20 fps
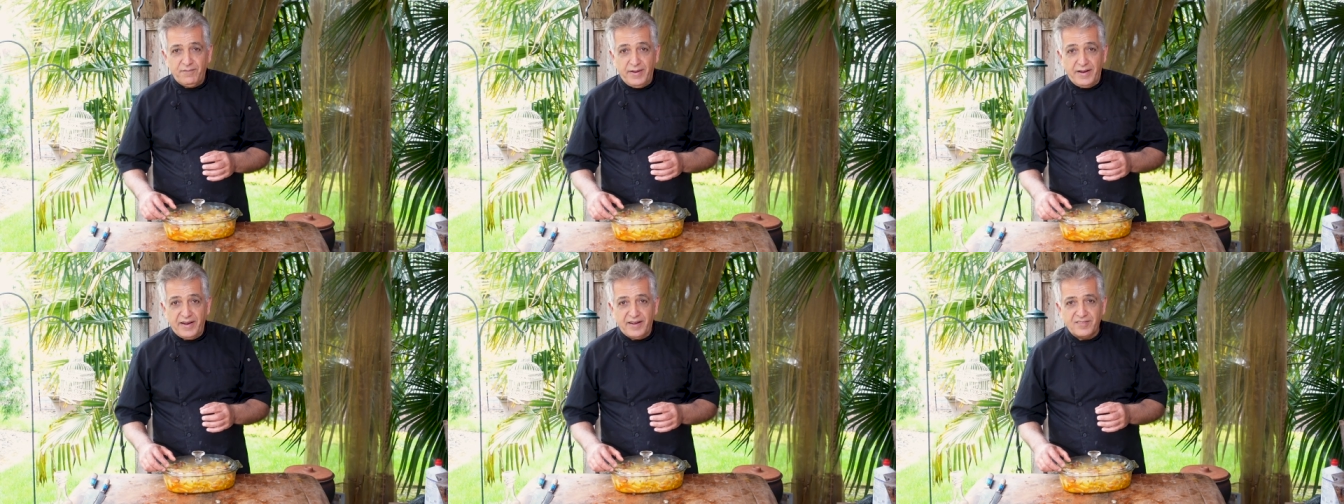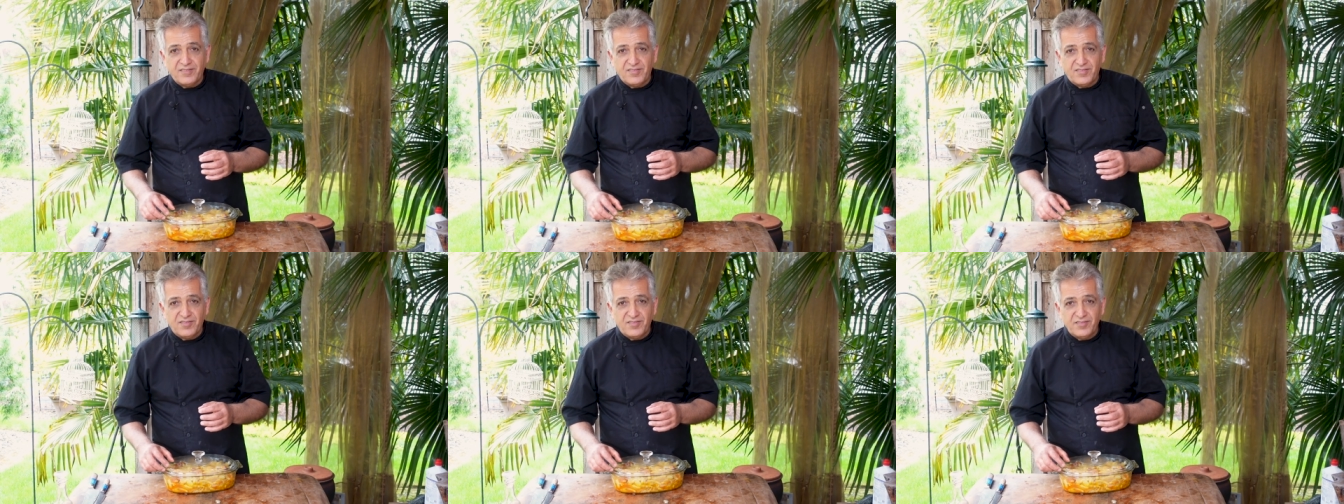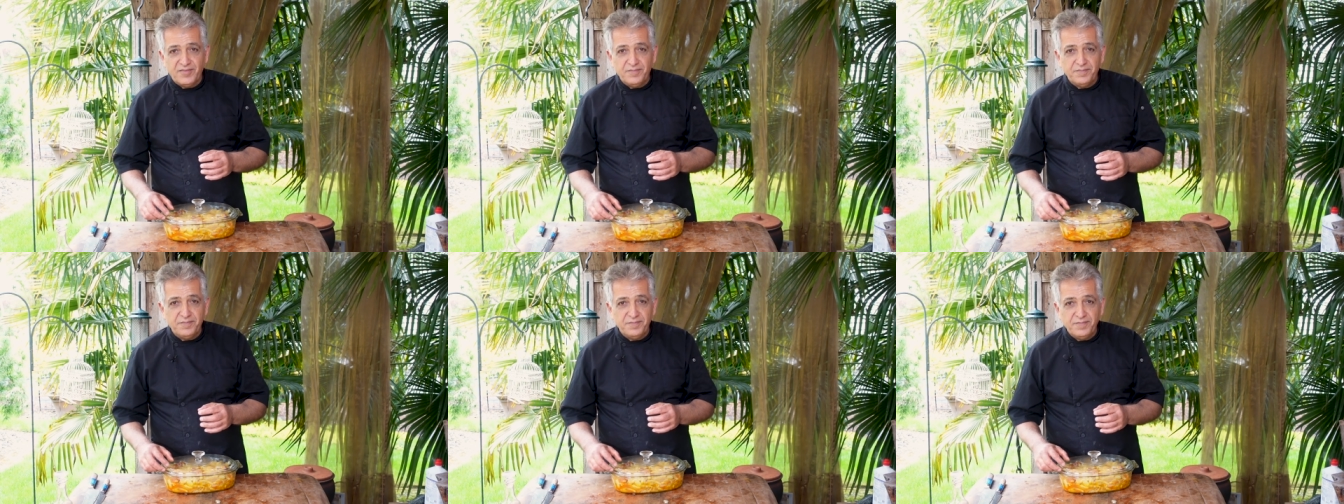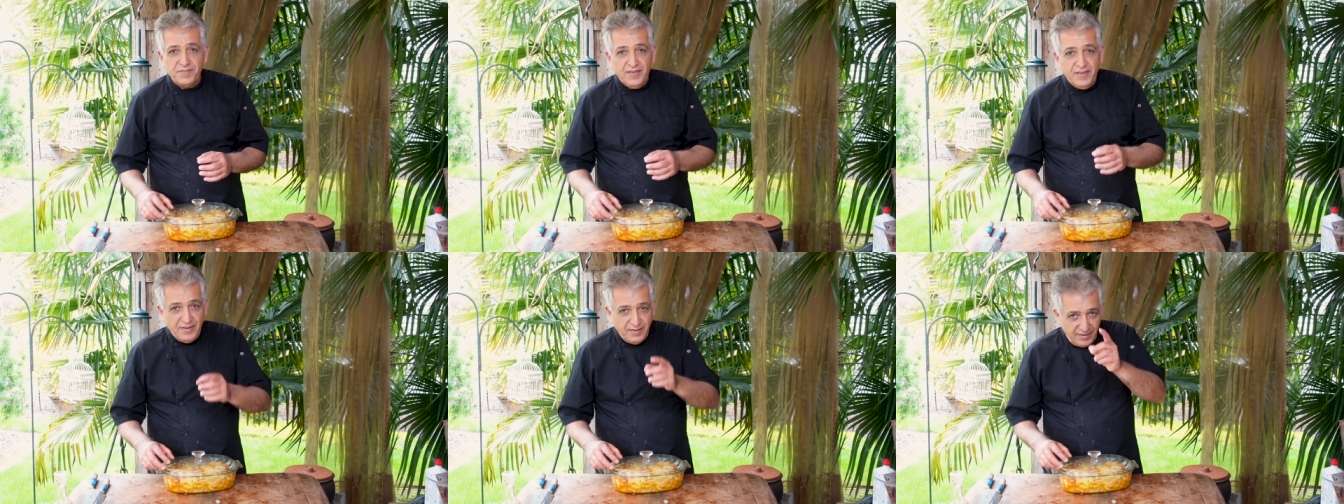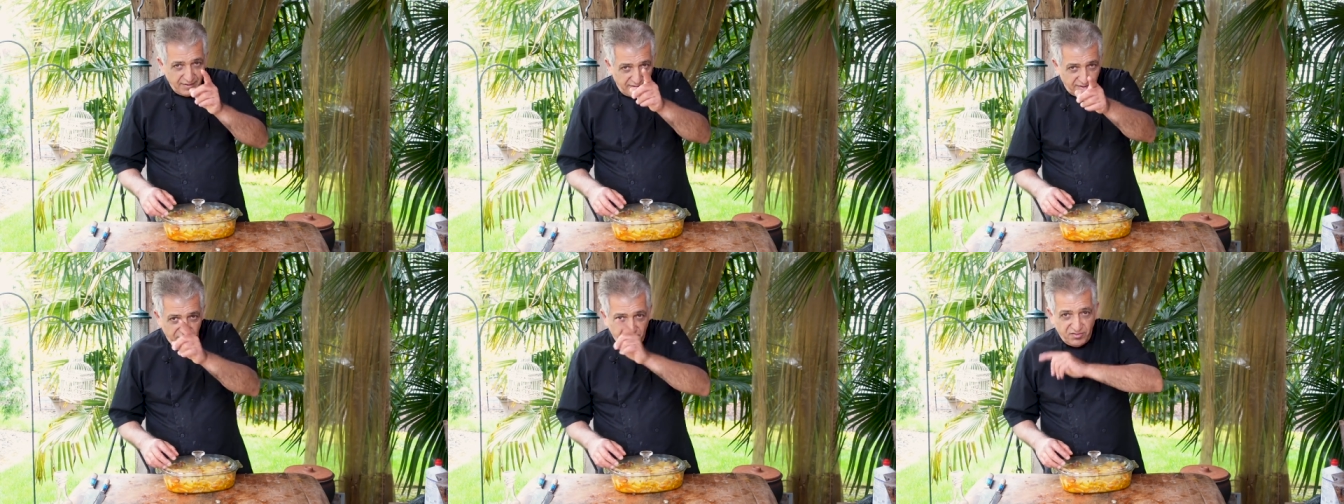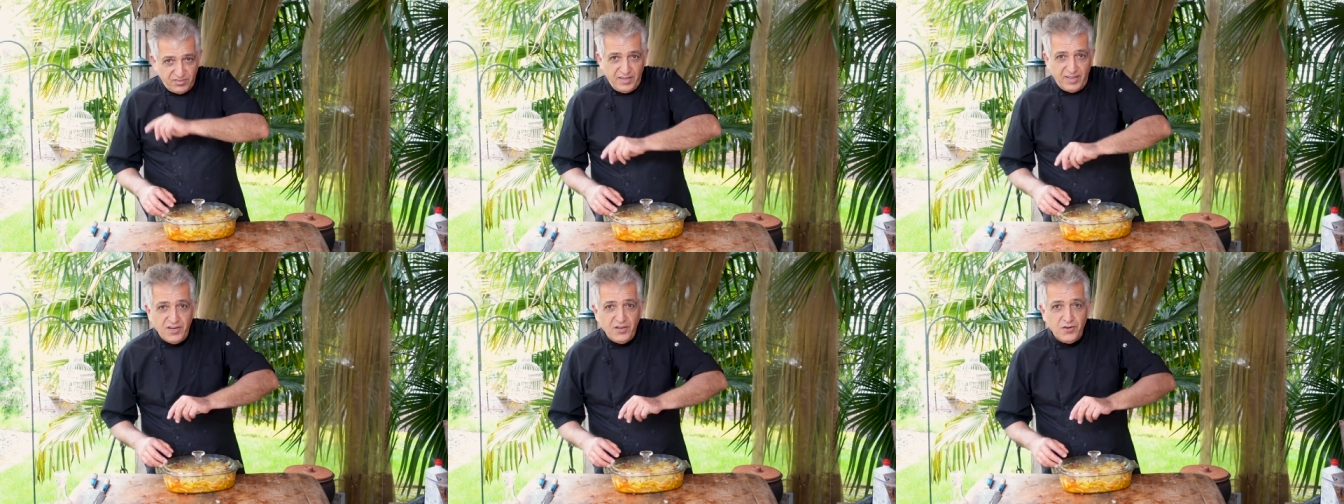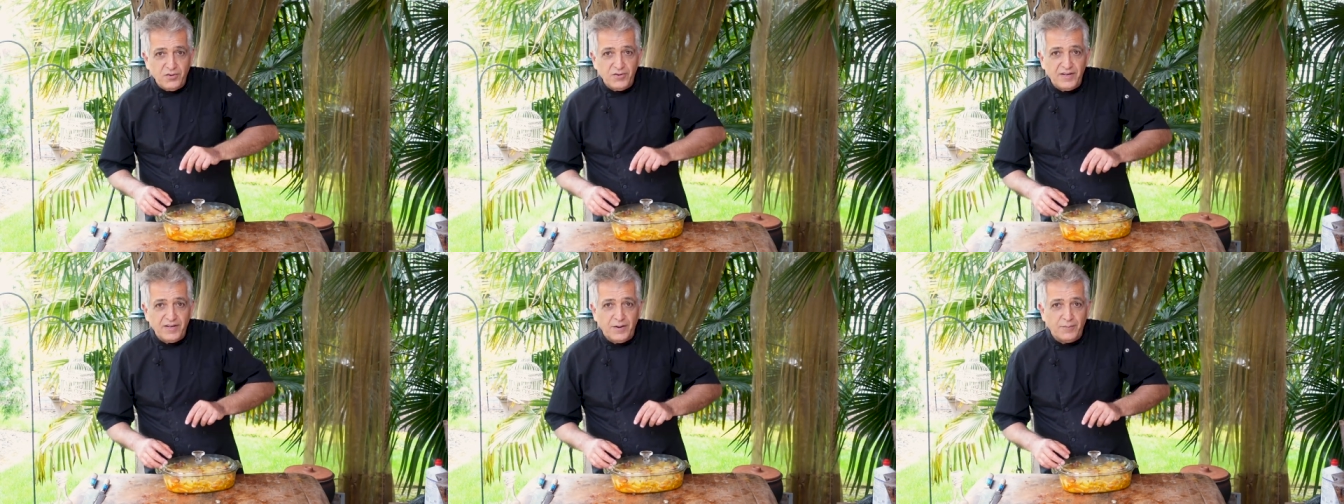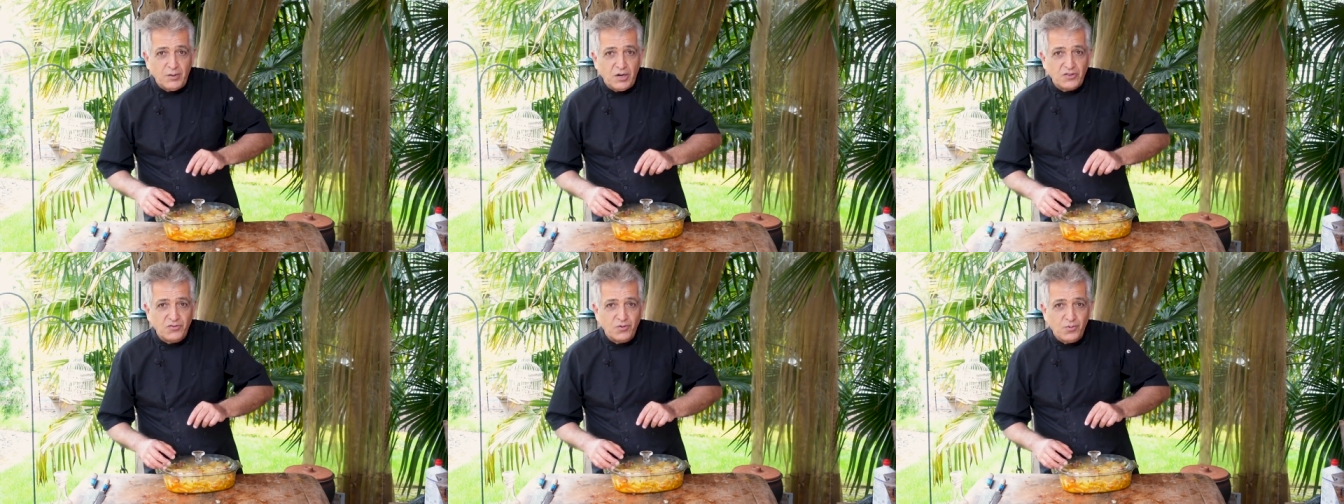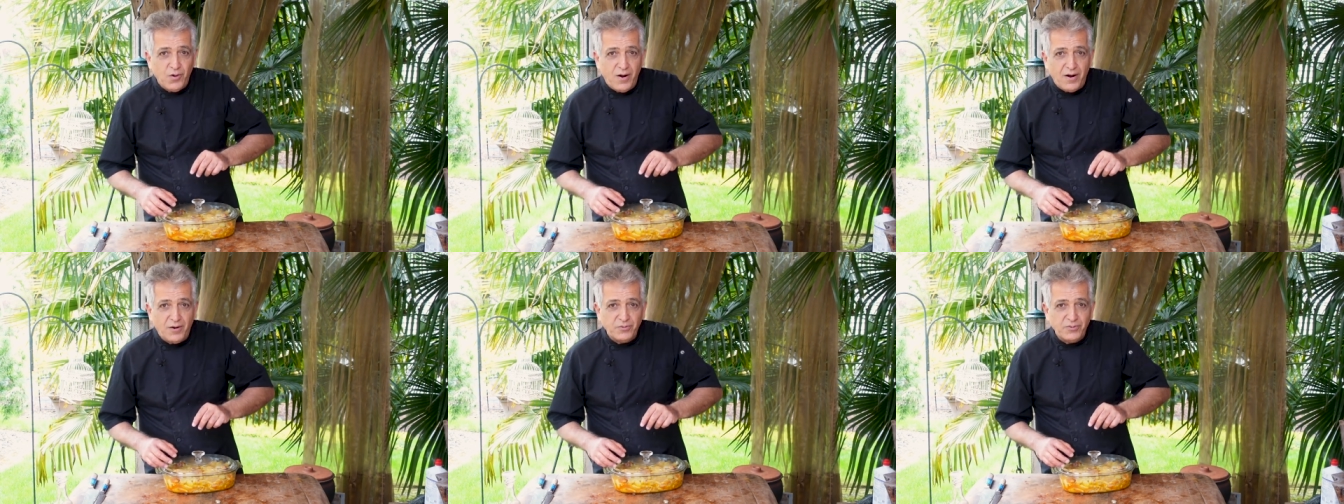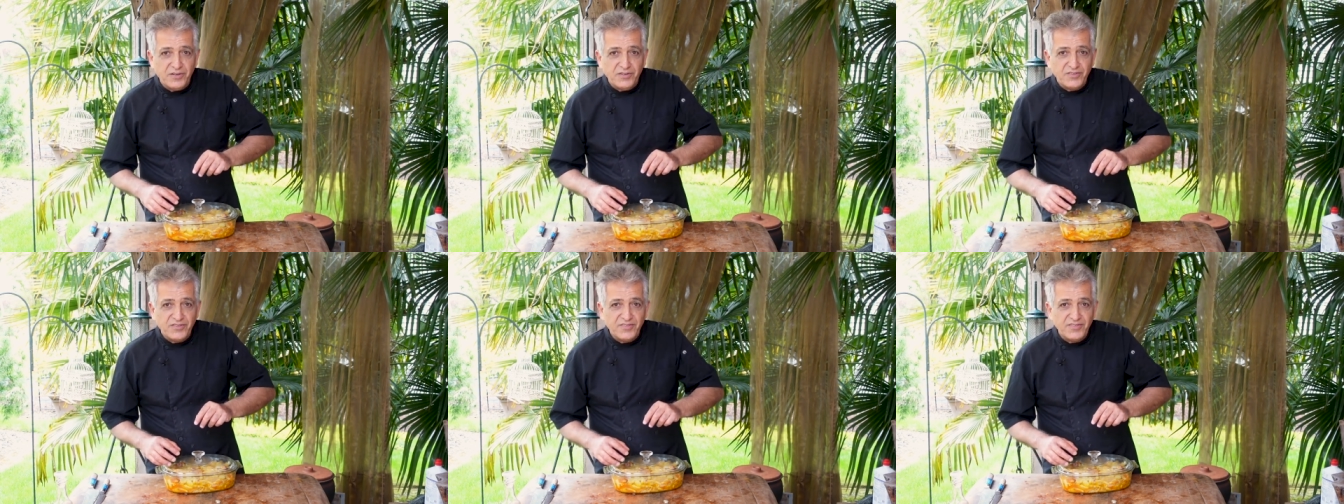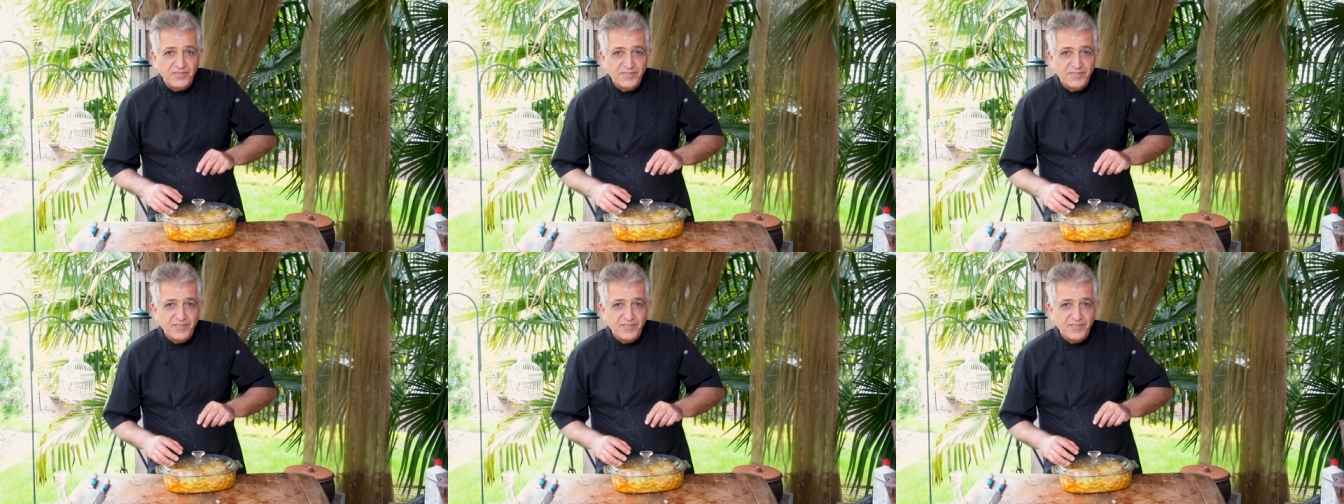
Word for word: minutes. See you in about two hours.